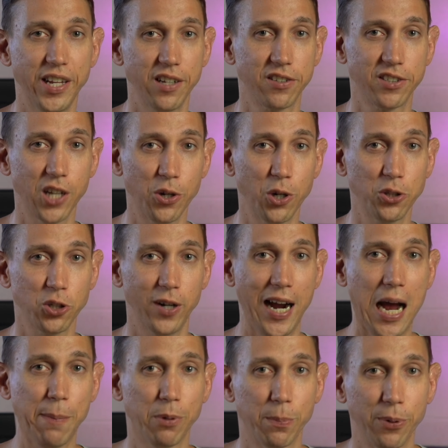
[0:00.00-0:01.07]
a Sonos or
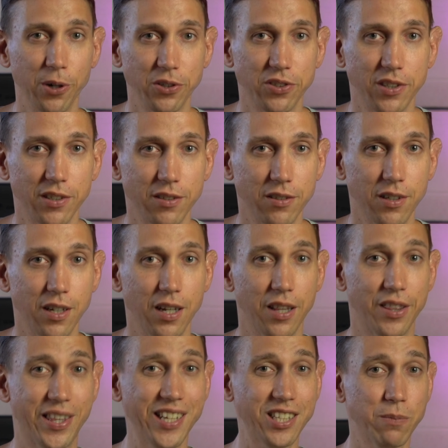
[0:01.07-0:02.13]
Apple person,
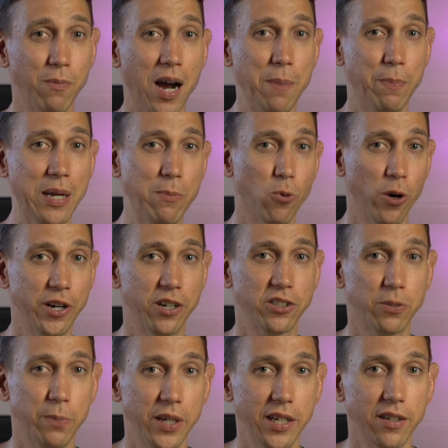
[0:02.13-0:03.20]
this might be more your
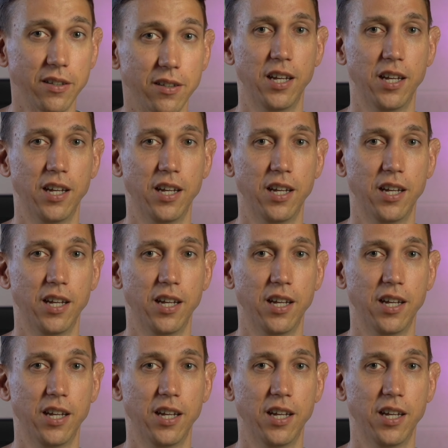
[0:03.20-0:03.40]
speed,